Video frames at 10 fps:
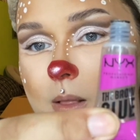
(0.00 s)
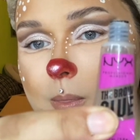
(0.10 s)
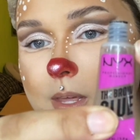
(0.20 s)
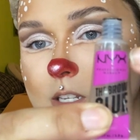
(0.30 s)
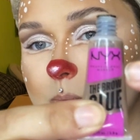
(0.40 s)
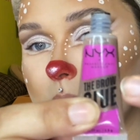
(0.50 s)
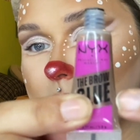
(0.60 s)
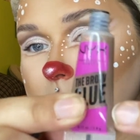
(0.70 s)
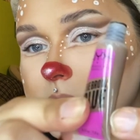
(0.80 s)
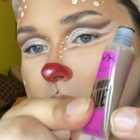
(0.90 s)
This part
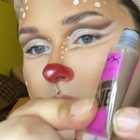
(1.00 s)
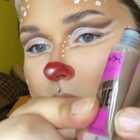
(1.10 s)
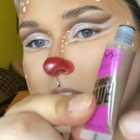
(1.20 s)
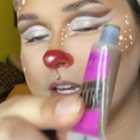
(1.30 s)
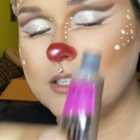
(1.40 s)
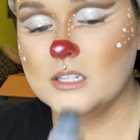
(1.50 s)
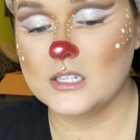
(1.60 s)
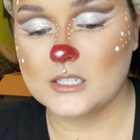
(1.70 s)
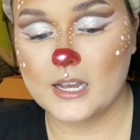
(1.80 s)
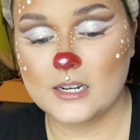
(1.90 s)
that's kind of clinging to this
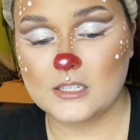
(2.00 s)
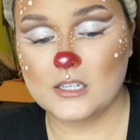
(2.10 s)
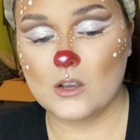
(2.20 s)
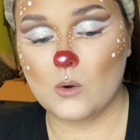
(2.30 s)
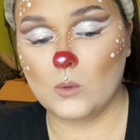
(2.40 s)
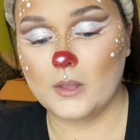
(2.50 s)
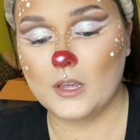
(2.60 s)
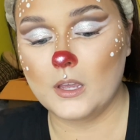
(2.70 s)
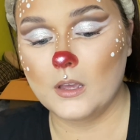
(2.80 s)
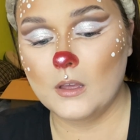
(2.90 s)
side is the
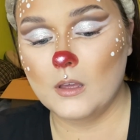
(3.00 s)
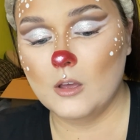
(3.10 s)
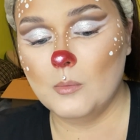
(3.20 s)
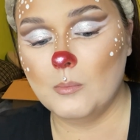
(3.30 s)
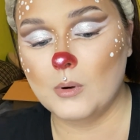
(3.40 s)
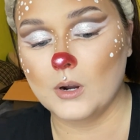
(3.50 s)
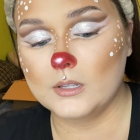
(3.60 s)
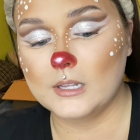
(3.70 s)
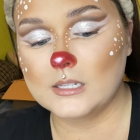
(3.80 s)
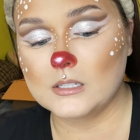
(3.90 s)
only part
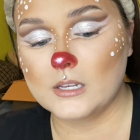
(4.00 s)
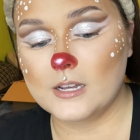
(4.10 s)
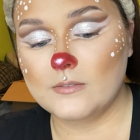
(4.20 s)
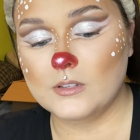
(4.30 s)
that's left.